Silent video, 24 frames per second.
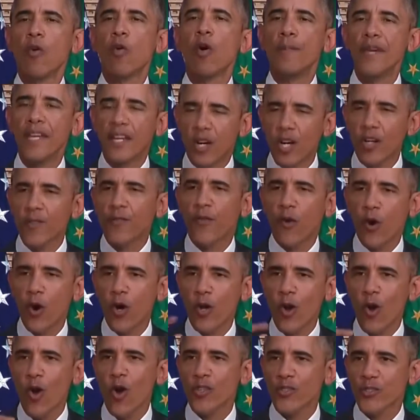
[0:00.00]
It will be good
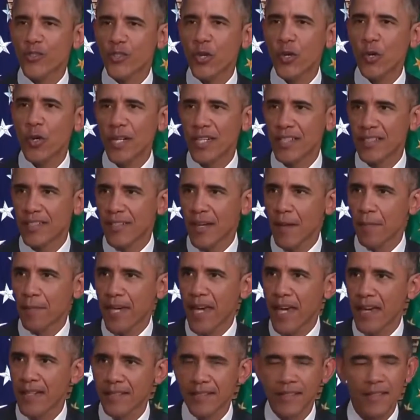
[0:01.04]
for yours too in
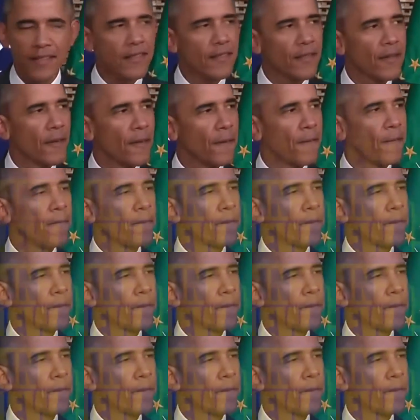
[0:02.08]
some cases.